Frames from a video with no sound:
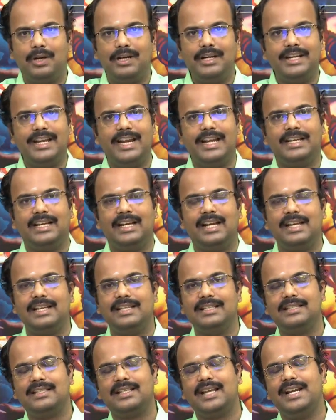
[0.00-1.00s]
1 data
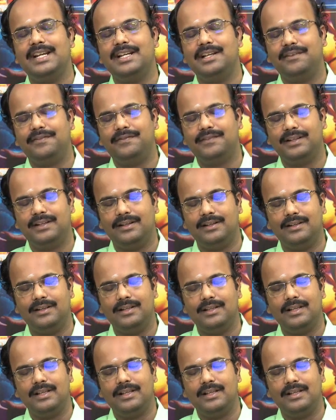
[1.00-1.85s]
is kind of uh,